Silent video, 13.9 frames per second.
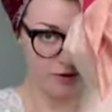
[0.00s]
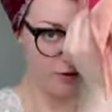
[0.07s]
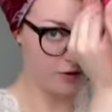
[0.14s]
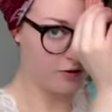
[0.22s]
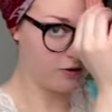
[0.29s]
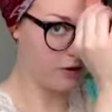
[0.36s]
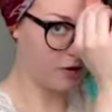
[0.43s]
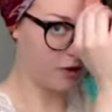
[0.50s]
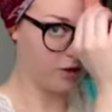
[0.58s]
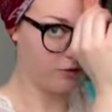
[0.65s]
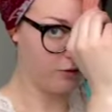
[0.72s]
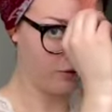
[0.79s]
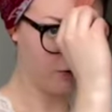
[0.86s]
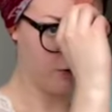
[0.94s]
of the
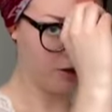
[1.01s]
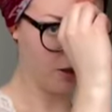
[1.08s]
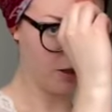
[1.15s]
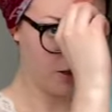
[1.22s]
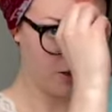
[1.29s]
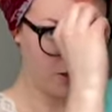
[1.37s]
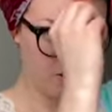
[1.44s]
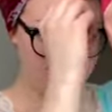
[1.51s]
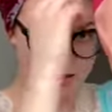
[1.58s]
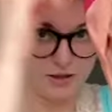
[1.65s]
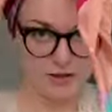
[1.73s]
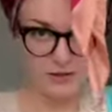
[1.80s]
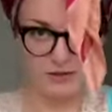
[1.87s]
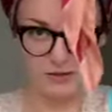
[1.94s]
scarf,
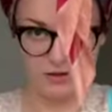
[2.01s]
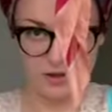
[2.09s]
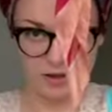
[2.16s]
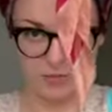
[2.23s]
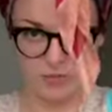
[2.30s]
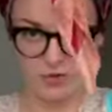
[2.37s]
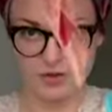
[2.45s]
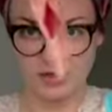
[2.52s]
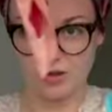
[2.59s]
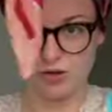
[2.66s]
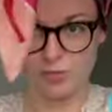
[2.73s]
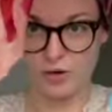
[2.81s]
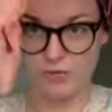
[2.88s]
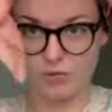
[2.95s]
is still able to
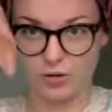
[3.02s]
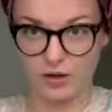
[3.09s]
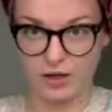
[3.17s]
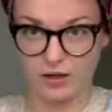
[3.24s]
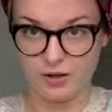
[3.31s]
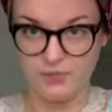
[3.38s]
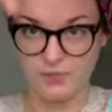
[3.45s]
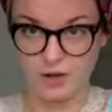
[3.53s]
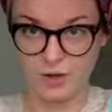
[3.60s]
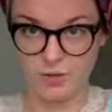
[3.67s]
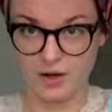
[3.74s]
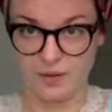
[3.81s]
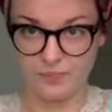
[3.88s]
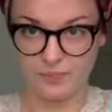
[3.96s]
touch my forehead.
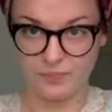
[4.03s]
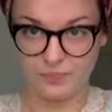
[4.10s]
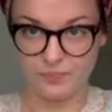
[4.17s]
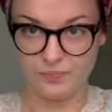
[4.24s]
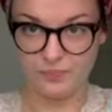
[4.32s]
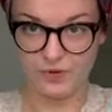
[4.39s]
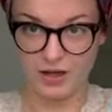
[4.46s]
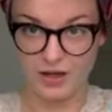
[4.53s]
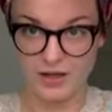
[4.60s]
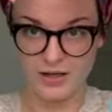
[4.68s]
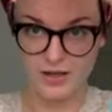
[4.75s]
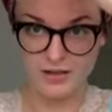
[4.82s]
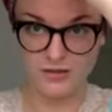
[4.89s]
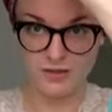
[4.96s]
Okay, and
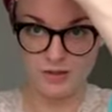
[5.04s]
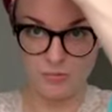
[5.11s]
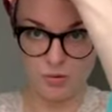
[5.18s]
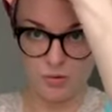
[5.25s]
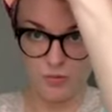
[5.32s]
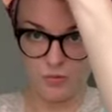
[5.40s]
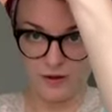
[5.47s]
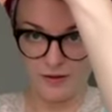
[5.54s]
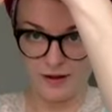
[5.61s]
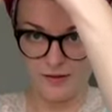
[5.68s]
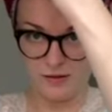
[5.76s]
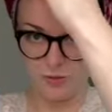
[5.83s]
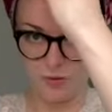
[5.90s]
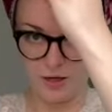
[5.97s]
it is gonna move, and
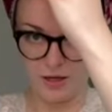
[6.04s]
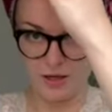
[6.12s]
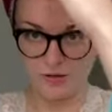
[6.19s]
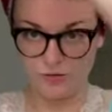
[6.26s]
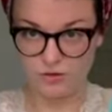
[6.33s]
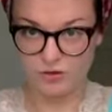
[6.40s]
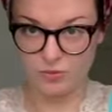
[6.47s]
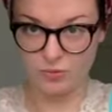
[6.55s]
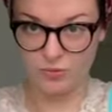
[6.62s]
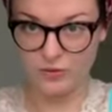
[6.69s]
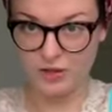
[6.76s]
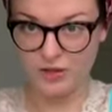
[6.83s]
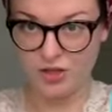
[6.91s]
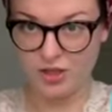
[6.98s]
that's okay. You just move
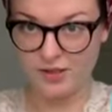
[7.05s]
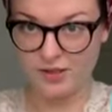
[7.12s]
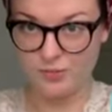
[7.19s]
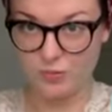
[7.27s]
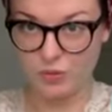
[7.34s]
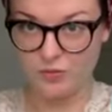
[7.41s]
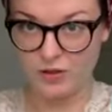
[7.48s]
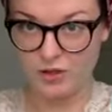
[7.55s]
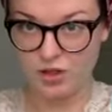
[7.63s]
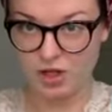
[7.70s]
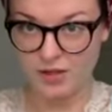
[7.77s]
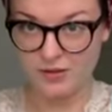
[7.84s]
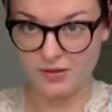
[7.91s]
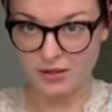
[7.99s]
and adjust, move and
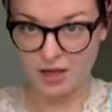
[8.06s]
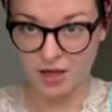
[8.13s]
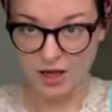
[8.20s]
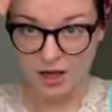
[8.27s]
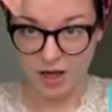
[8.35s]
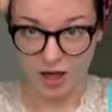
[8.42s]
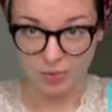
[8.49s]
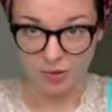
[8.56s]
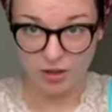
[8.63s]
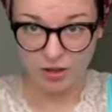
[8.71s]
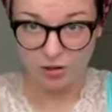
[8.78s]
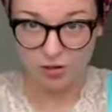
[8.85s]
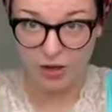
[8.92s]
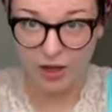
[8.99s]
adjust. I'm gonna
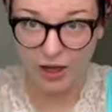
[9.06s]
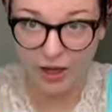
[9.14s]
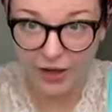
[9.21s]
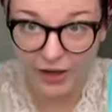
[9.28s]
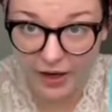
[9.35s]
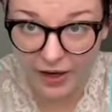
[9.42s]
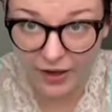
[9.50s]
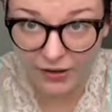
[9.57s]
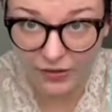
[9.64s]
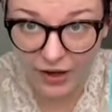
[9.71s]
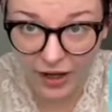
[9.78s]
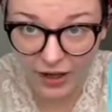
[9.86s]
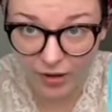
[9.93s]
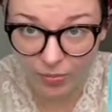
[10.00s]
go ahead and
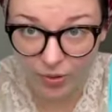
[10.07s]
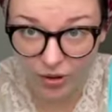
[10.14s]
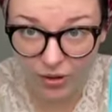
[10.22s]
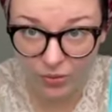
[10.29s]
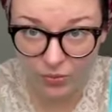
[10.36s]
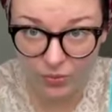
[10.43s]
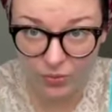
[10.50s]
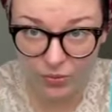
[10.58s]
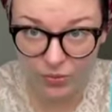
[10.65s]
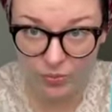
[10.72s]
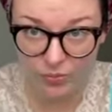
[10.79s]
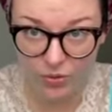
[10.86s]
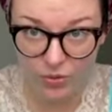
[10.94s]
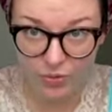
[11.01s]
tie a bow,
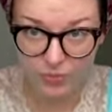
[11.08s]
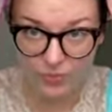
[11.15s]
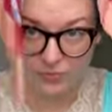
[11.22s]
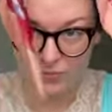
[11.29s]
boop,